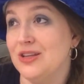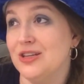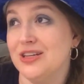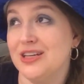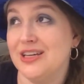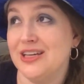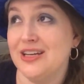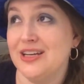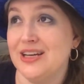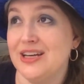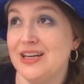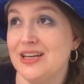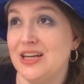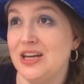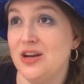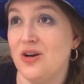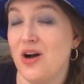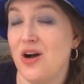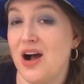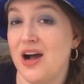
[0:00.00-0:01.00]
looking at,
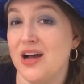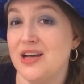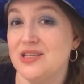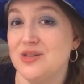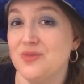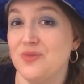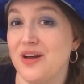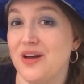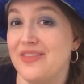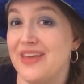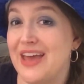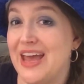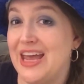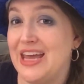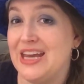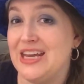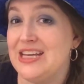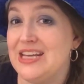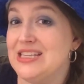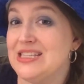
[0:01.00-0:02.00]
highs around the
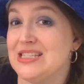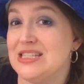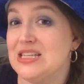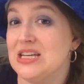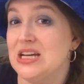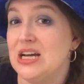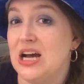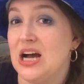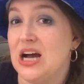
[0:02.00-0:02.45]
80s.